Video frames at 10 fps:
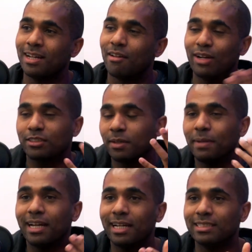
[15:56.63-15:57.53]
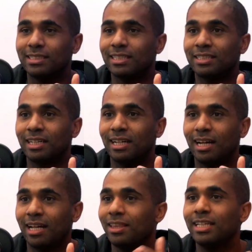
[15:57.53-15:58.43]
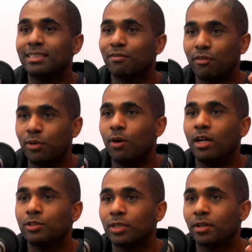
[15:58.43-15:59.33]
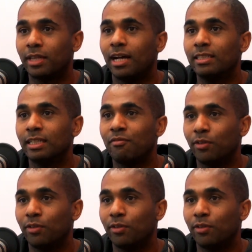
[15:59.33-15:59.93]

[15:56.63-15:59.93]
a vector embedding is just a list of a few hundred or thousand